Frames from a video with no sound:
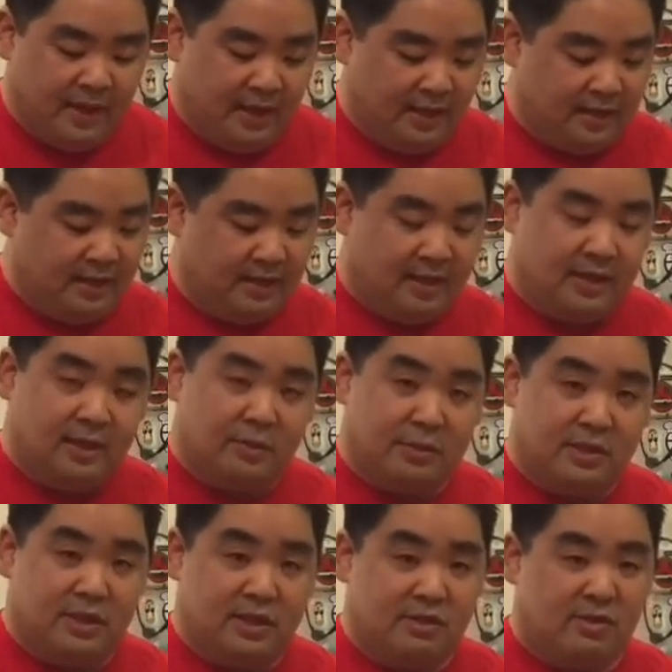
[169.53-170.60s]
anything that you
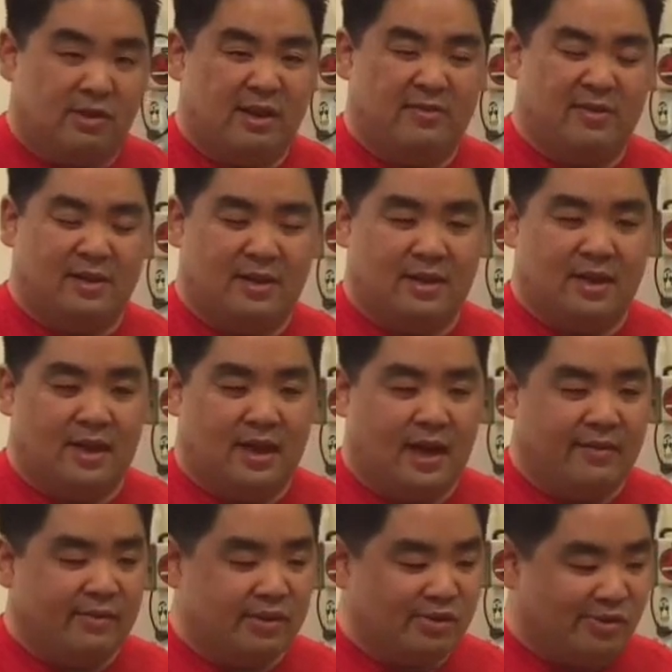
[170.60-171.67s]
would chicharron. Even, I
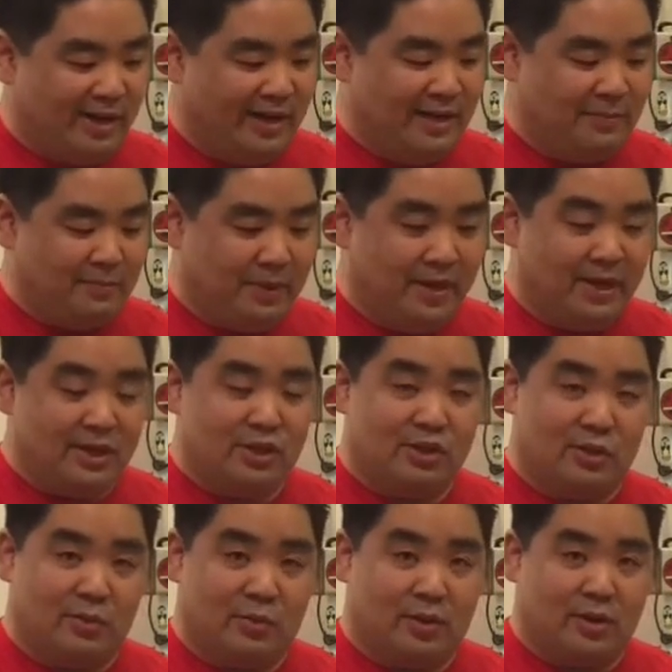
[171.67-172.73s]
haven't tried it, but it
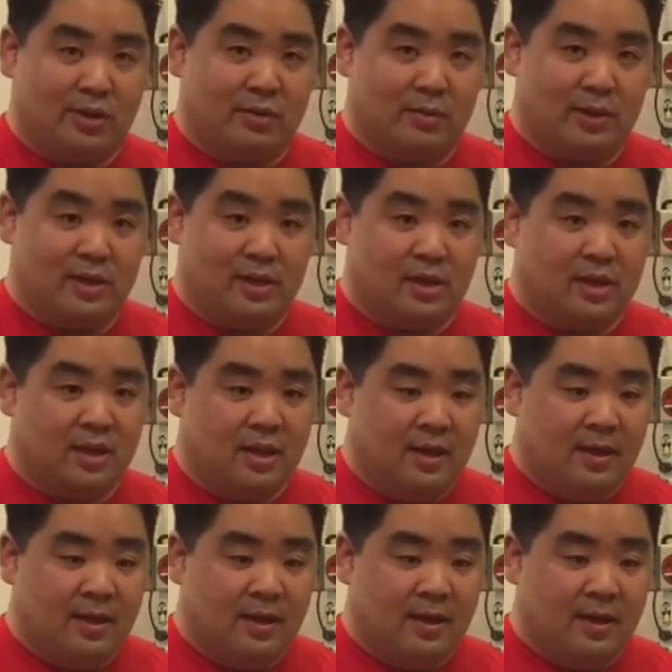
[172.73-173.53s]
should work with